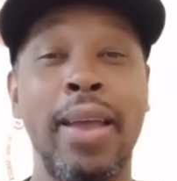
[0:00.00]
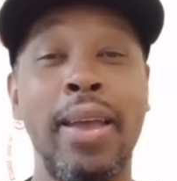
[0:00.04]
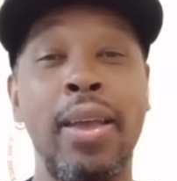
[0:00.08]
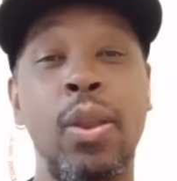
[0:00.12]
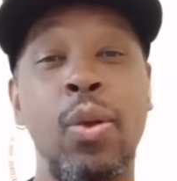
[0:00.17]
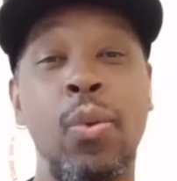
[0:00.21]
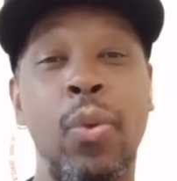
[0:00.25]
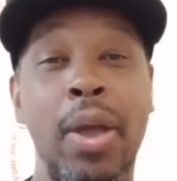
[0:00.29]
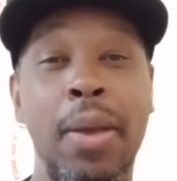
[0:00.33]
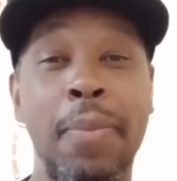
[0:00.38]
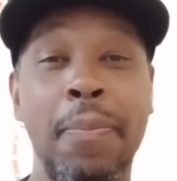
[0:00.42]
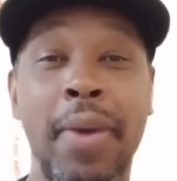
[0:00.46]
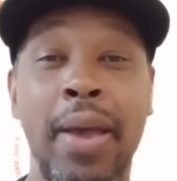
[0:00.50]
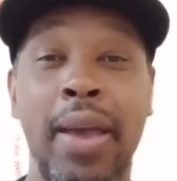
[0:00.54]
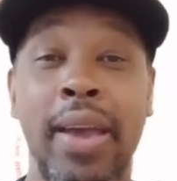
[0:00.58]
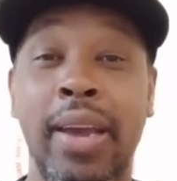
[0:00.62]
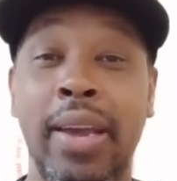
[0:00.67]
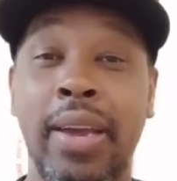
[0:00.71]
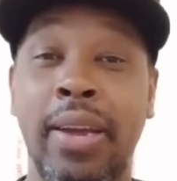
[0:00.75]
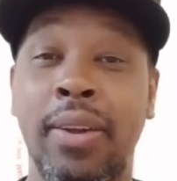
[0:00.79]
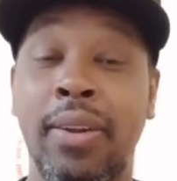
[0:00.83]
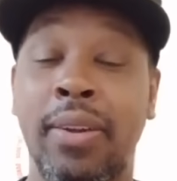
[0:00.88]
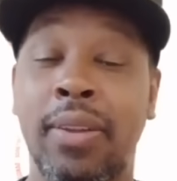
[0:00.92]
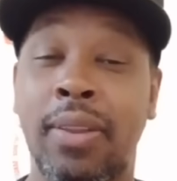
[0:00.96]
Anyway,
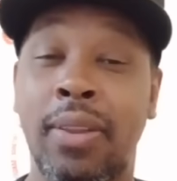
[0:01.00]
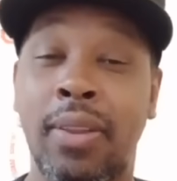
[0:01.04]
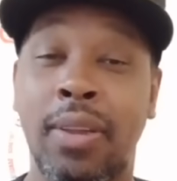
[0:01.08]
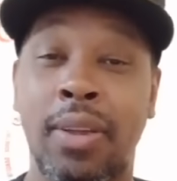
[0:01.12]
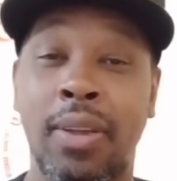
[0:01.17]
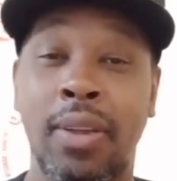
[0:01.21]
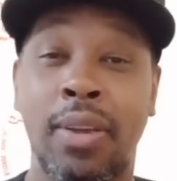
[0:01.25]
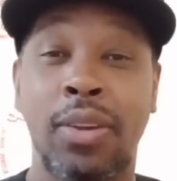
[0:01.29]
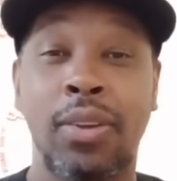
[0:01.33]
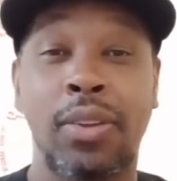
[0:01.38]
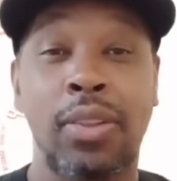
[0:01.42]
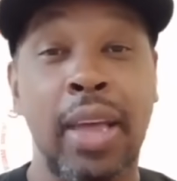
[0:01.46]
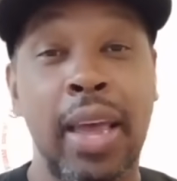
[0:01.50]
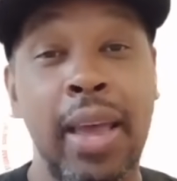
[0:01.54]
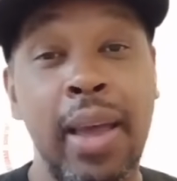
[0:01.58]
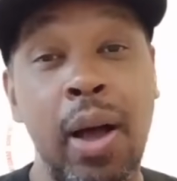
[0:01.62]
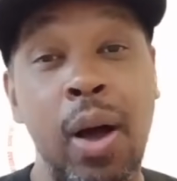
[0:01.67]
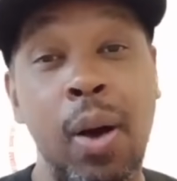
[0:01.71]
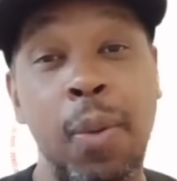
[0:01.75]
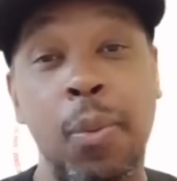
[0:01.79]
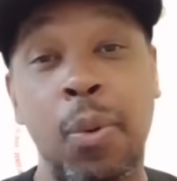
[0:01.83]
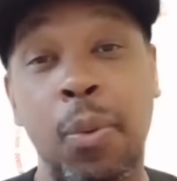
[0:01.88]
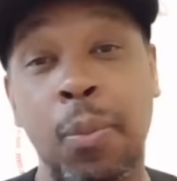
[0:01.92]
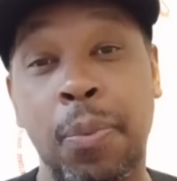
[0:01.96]
man, stay
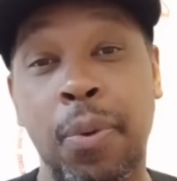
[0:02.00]
humble,